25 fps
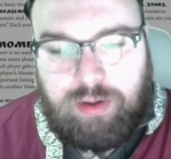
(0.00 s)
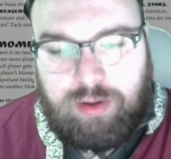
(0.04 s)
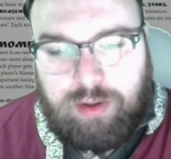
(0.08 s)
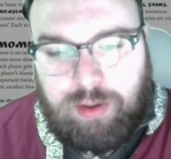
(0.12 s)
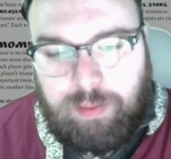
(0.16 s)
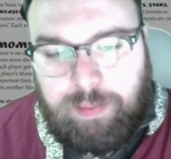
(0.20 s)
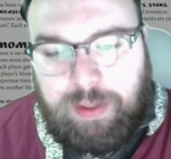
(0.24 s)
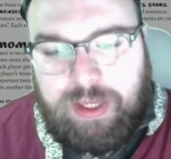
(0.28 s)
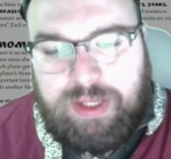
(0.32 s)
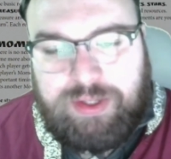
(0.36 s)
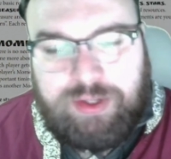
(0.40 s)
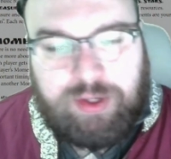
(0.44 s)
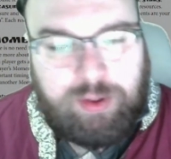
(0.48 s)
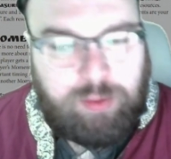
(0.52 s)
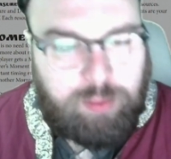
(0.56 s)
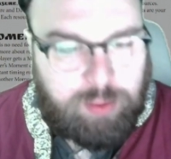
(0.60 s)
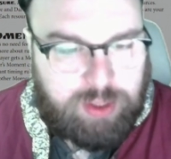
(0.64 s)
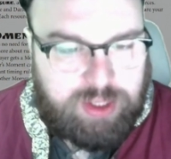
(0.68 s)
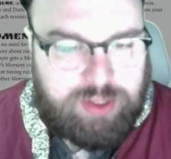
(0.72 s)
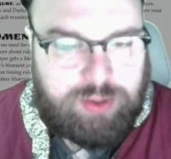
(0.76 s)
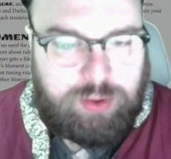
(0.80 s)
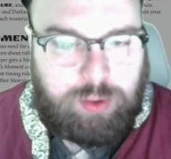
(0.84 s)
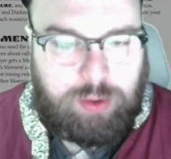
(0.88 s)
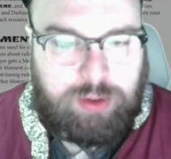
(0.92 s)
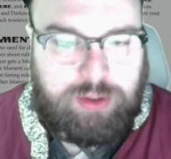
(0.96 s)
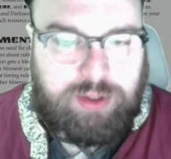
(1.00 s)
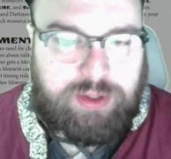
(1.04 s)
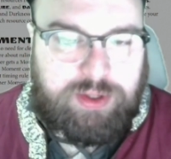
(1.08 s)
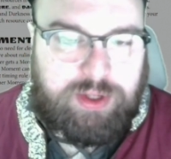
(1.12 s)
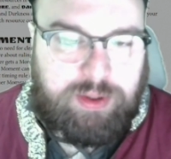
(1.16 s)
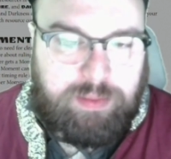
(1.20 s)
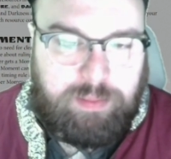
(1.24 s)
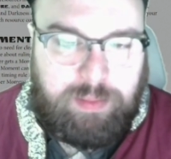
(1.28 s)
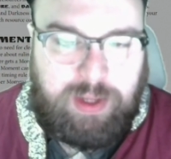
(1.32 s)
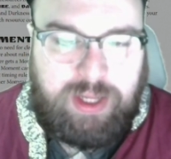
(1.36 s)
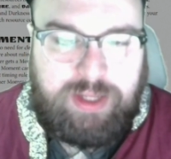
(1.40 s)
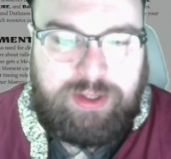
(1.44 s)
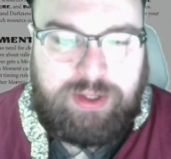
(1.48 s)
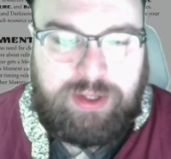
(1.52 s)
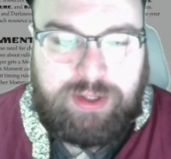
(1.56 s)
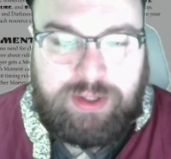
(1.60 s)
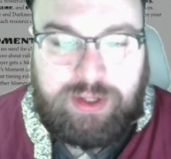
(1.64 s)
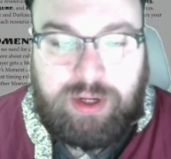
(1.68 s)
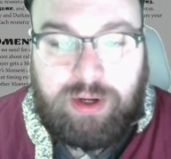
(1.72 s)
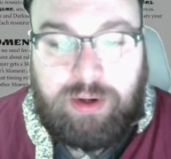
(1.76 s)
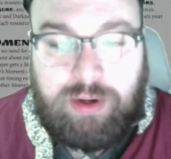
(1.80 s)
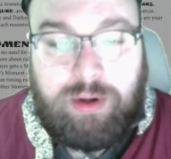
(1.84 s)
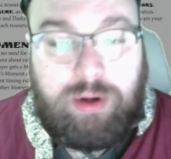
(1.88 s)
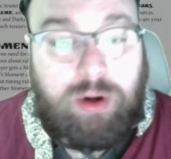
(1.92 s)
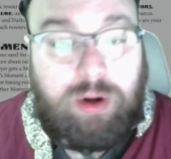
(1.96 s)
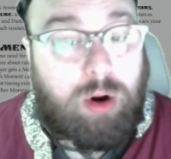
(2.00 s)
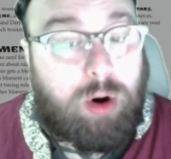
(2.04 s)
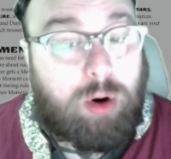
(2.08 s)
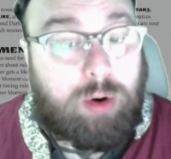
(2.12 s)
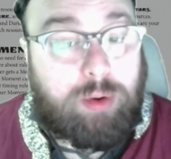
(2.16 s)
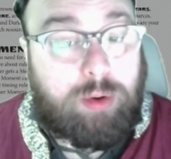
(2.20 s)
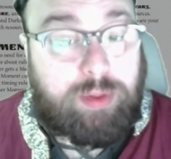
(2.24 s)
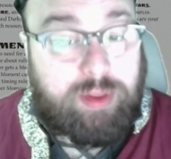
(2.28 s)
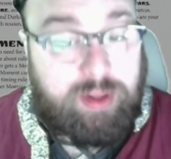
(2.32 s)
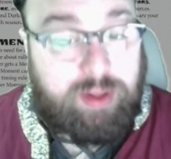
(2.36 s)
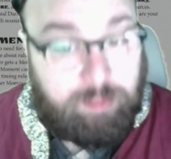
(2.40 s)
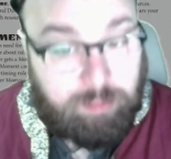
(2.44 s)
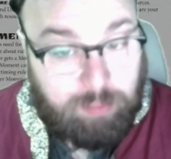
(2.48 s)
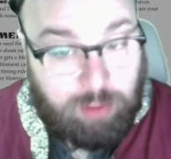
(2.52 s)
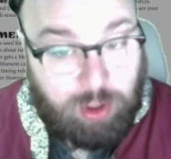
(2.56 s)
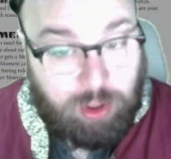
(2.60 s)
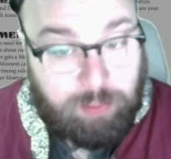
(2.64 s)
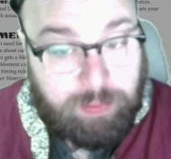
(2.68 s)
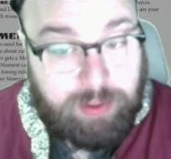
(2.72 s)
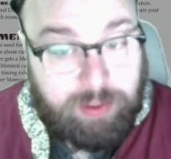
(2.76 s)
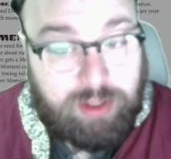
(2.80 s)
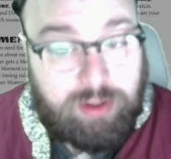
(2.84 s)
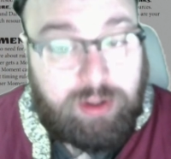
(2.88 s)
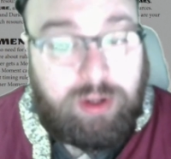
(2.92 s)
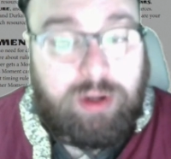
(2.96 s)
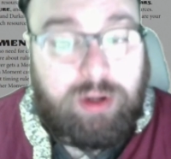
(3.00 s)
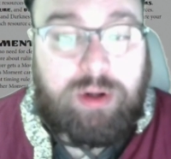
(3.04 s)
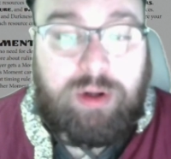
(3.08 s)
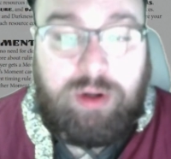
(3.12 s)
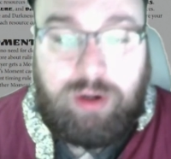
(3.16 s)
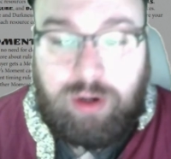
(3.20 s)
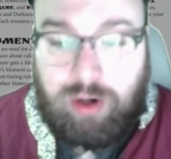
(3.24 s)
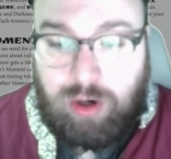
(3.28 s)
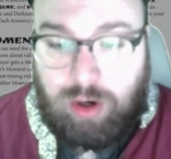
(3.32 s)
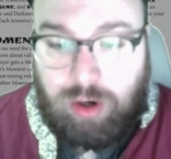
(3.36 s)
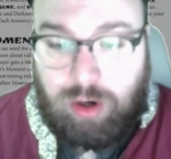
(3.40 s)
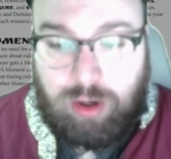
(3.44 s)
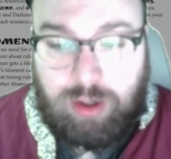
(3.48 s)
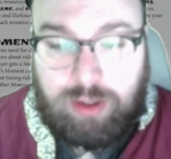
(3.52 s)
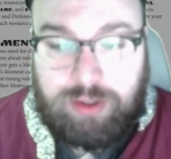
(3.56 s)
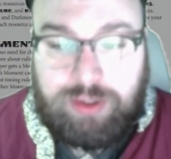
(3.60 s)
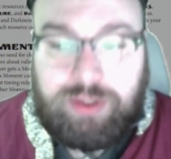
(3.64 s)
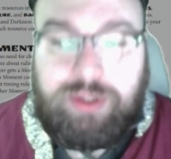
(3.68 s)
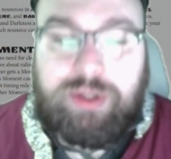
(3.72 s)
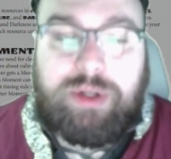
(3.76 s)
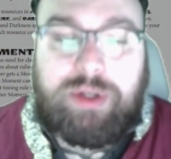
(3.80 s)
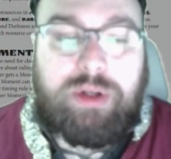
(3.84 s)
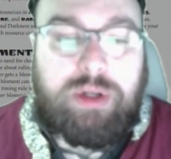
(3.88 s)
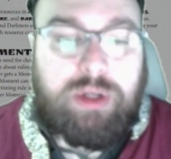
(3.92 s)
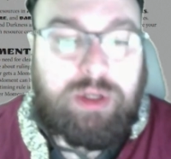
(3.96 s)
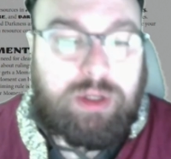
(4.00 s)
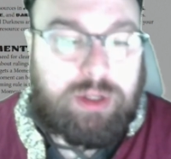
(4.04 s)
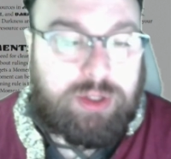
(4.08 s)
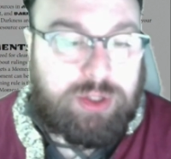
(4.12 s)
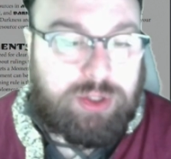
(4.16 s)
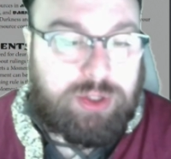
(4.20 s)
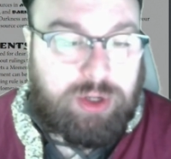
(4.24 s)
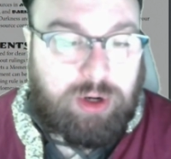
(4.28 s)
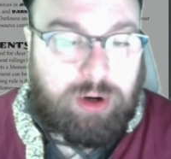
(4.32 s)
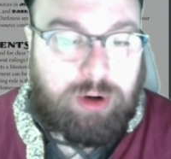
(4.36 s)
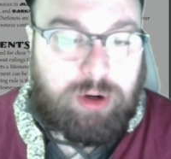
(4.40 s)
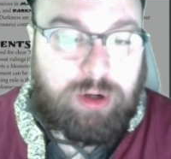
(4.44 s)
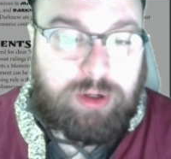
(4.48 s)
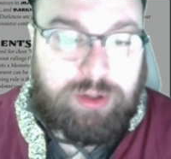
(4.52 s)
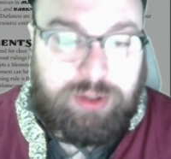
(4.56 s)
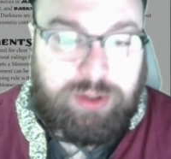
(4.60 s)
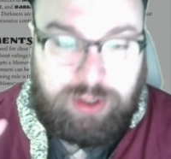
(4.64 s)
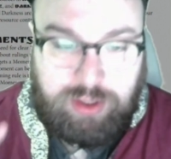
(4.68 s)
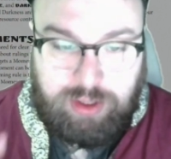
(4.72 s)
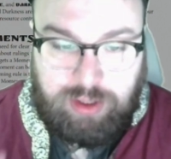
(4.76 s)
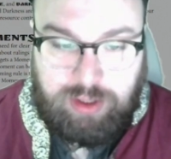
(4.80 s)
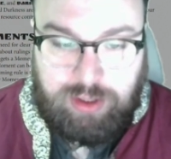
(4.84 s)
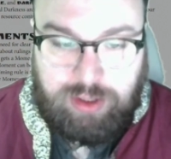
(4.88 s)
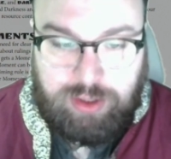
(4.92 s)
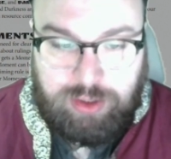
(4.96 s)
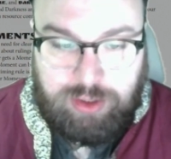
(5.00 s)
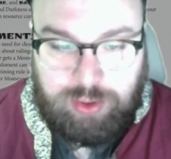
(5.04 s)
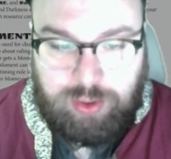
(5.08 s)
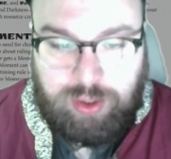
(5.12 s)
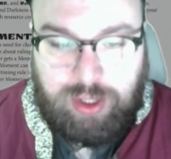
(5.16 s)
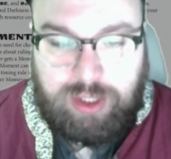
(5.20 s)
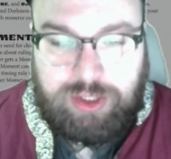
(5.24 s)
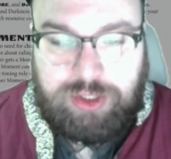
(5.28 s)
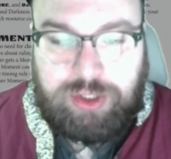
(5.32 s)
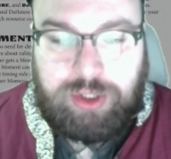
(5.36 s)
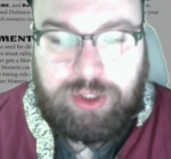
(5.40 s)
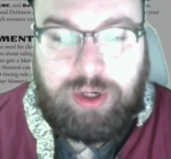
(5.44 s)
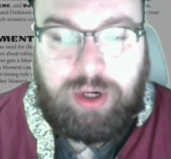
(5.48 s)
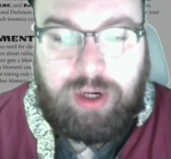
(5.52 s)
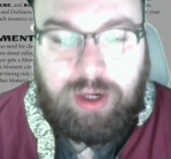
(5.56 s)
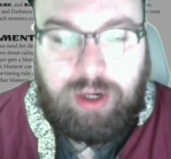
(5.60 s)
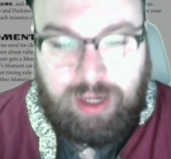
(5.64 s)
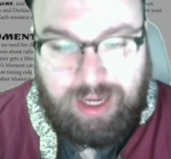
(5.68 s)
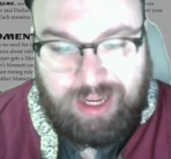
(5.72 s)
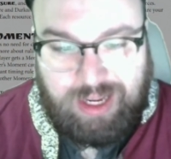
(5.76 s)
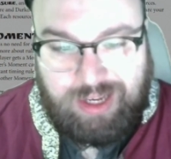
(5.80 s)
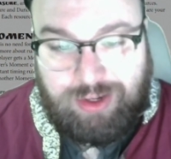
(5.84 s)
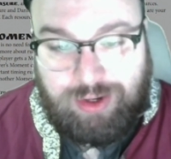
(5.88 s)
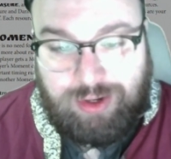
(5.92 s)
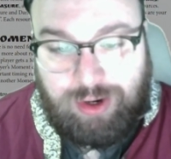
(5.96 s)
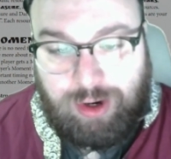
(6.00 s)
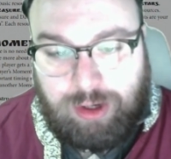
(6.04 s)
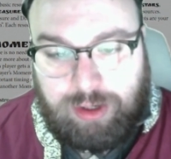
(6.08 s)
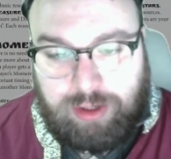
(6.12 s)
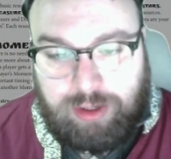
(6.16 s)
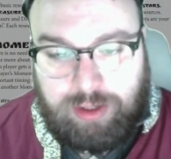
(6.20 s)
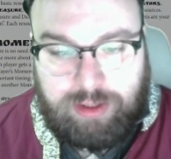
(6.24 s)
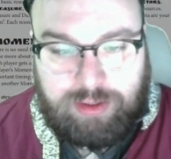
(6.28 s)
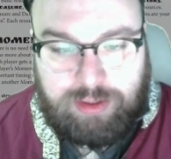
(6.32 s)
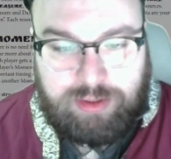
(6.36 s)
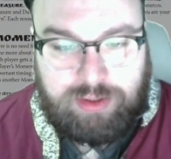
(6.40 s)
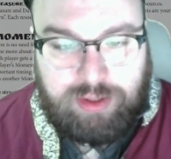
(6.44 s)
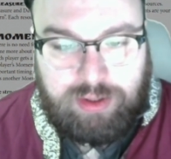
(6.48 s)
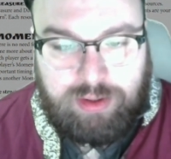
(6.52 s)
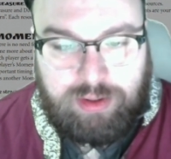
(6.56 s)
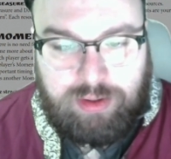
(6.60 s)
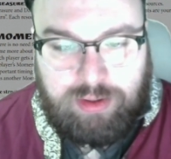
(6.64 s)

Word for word: The basic resources in mazes are the moment, hearts, stars, treasure, and darkness.